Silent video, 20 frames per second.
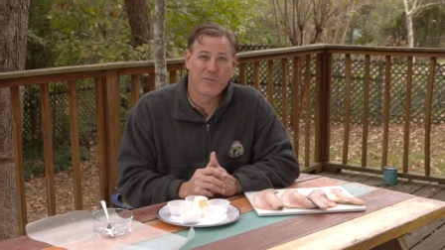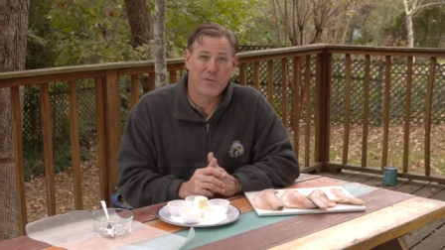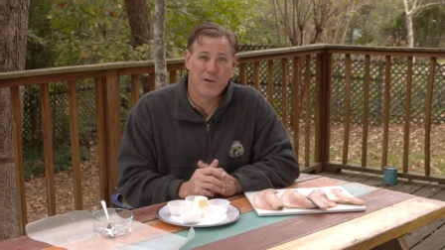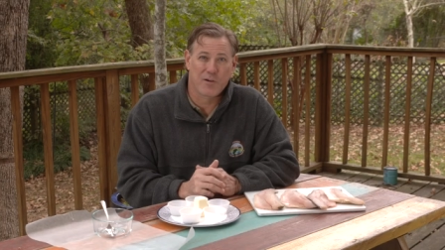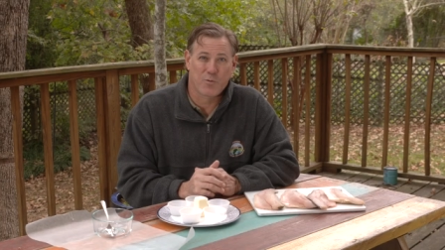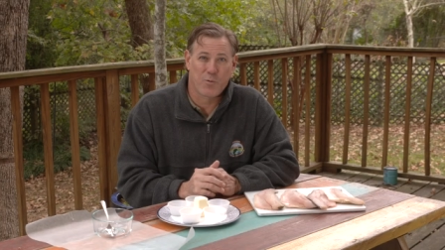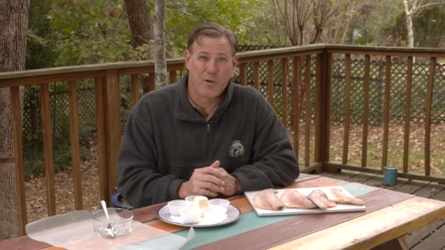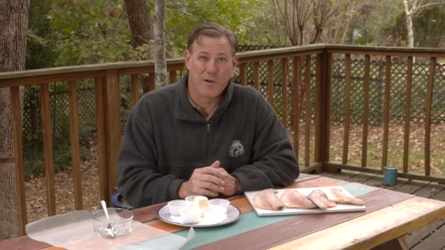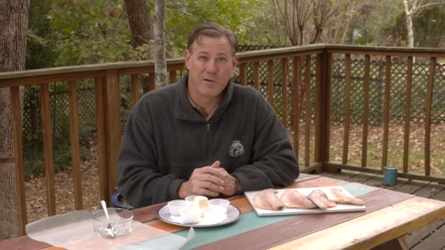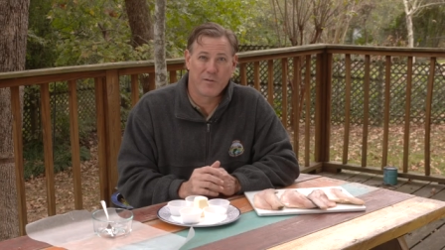
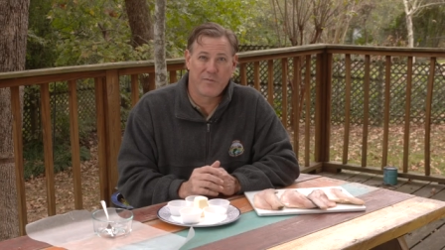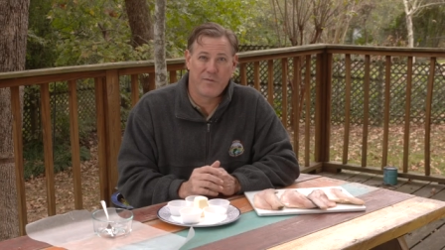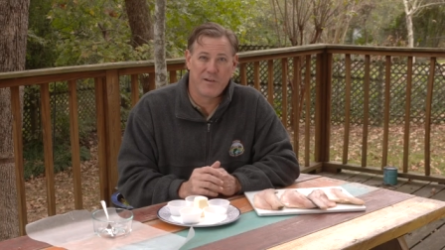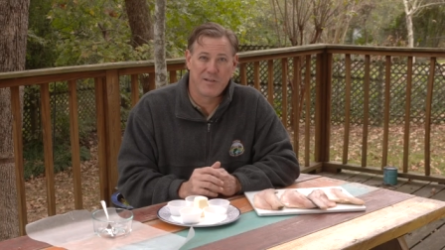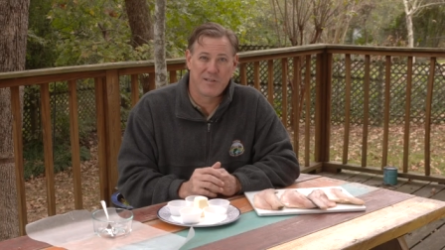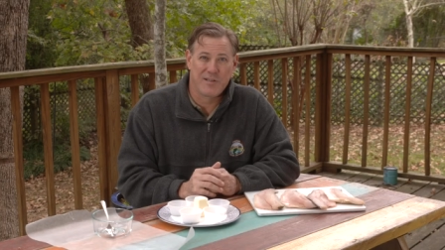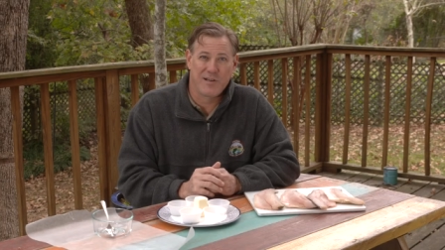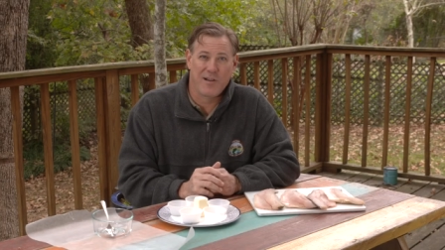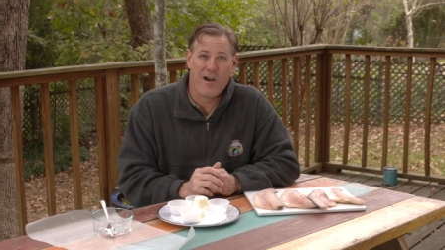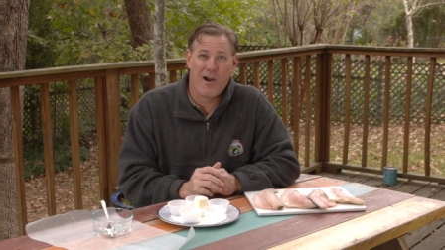Freshwater
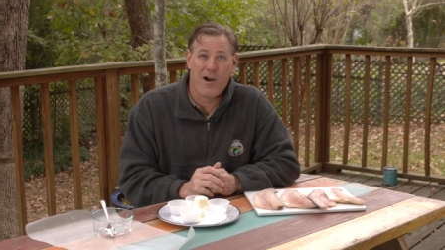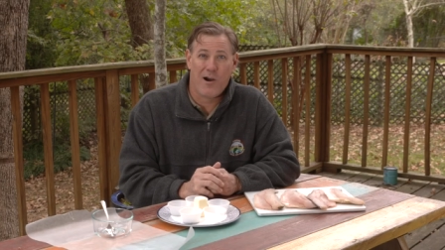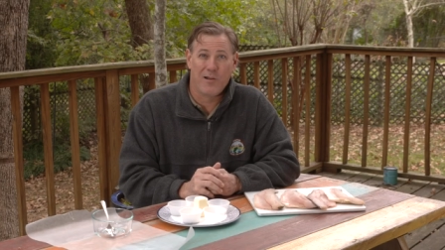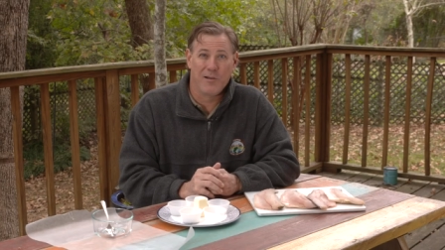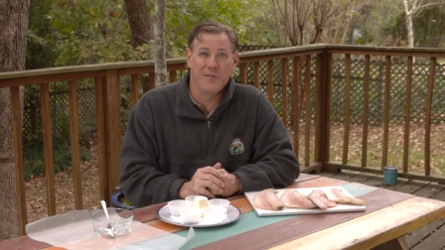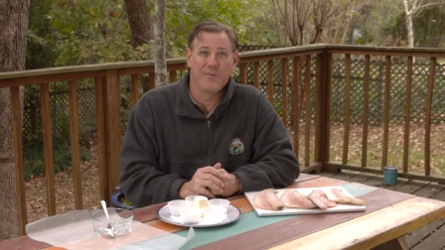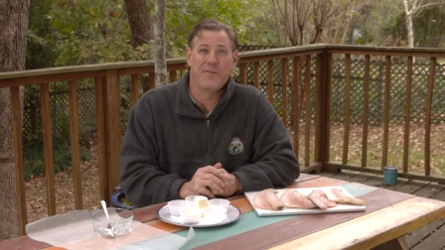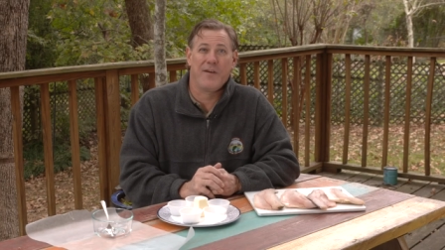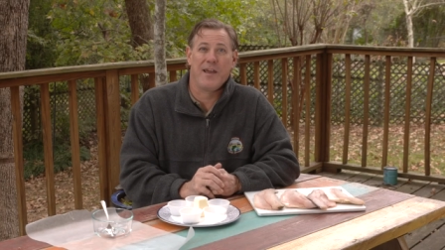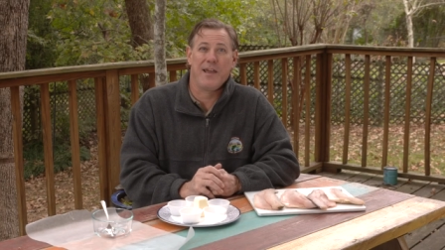Fishing
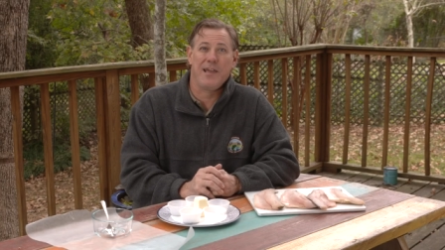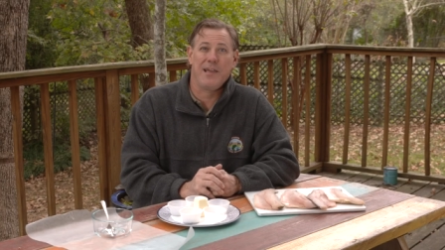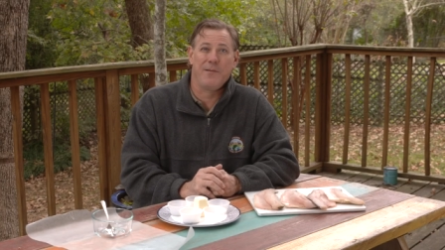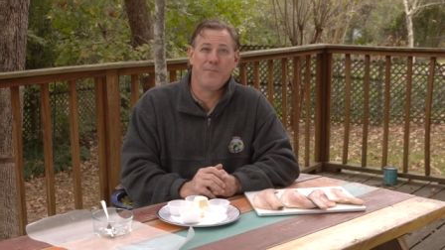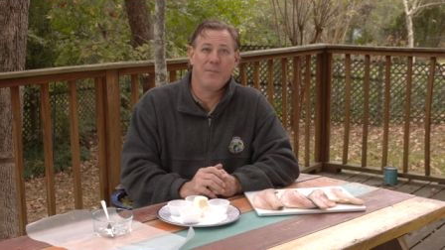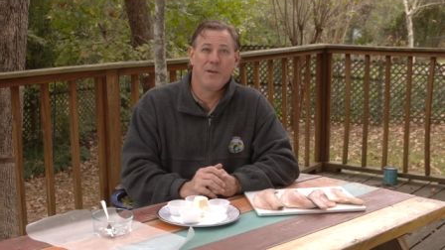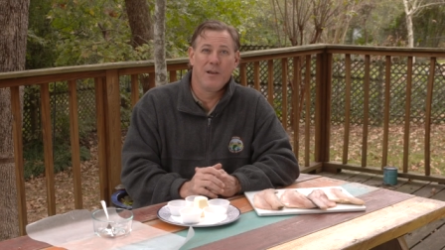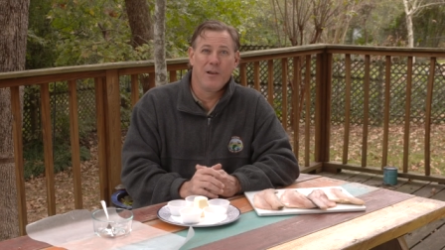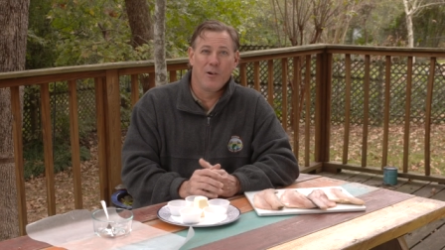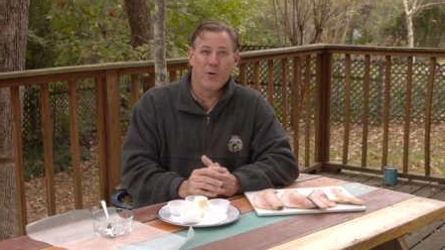Hall of
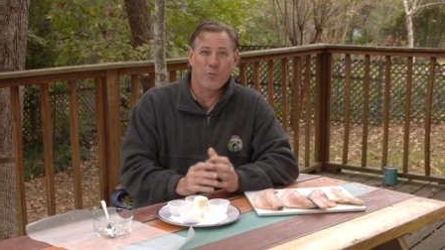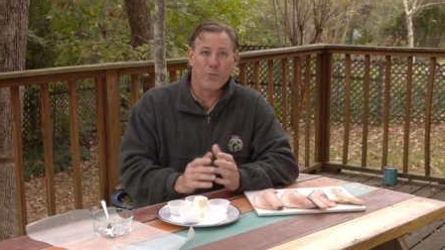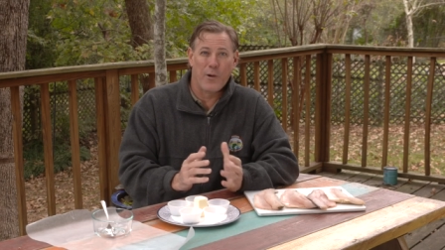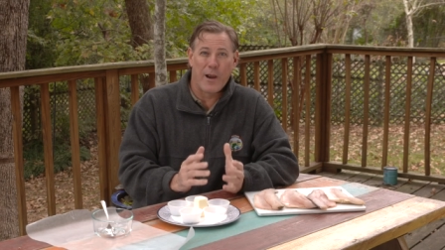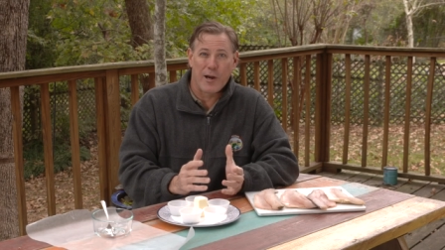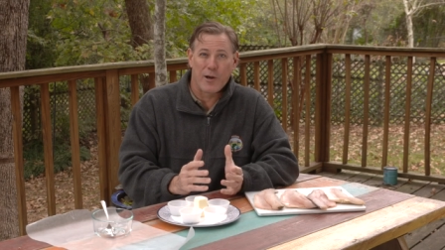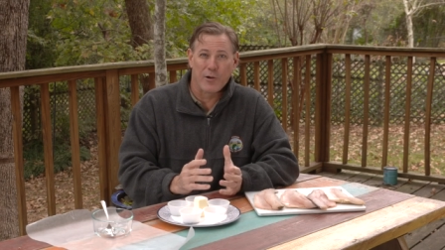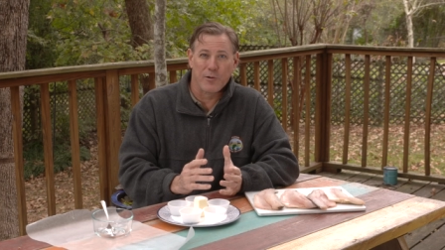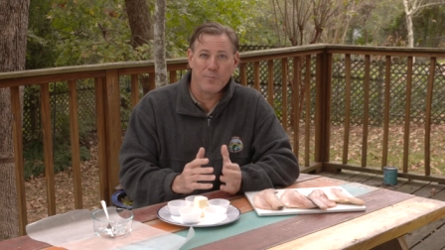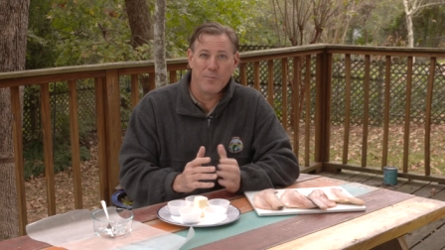Fame
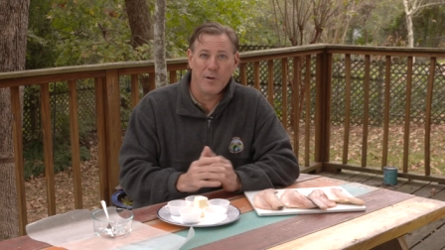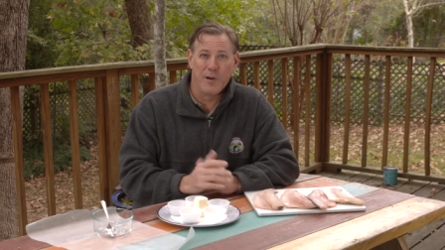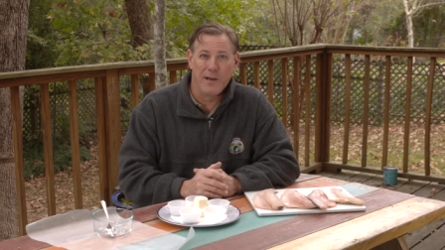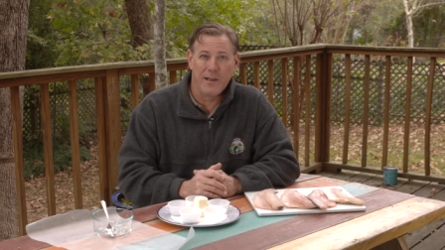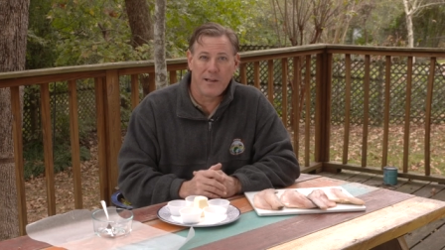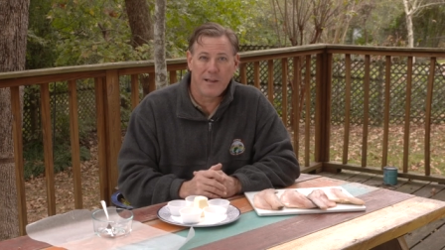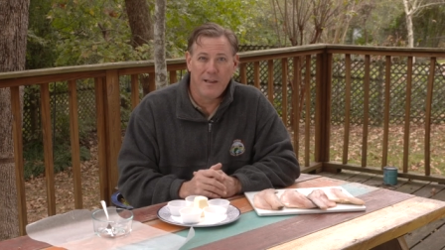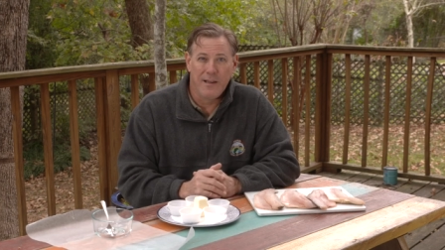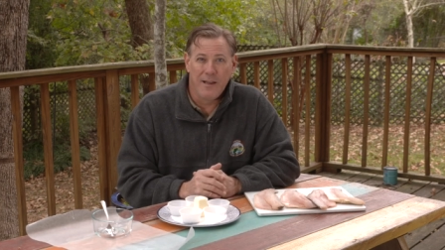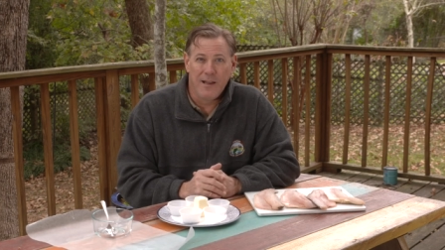record
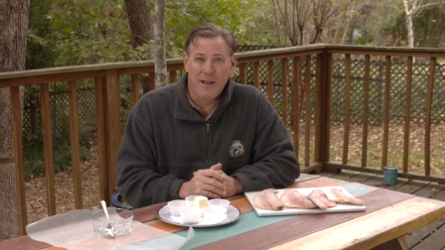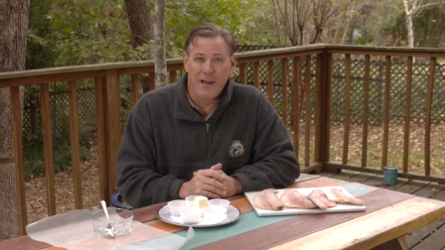book.